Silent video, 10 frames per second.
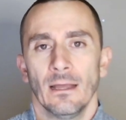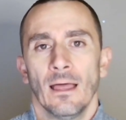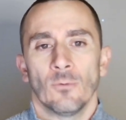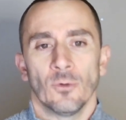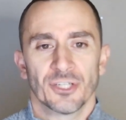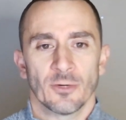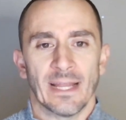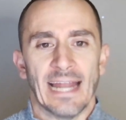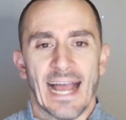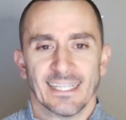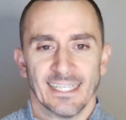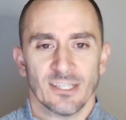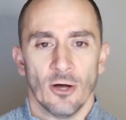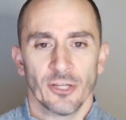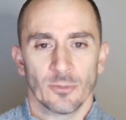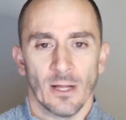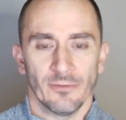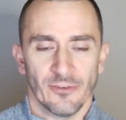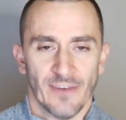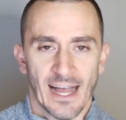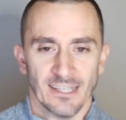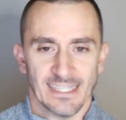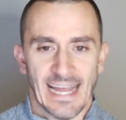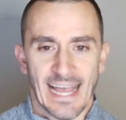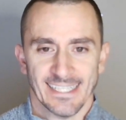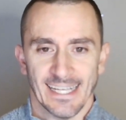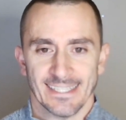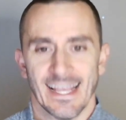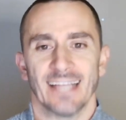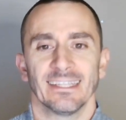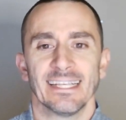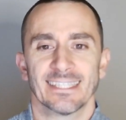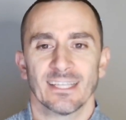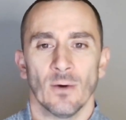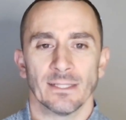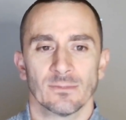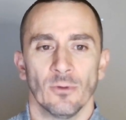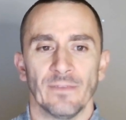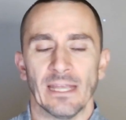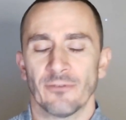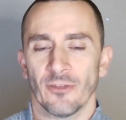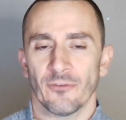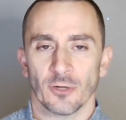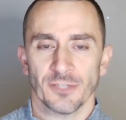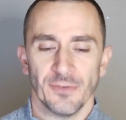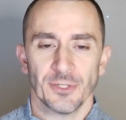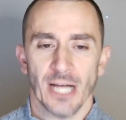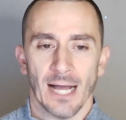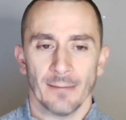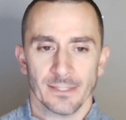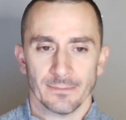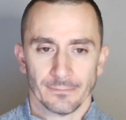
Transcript: We'll ensure we get access to all your relevant files and assets, at least the ones we'll need for the first few jobs.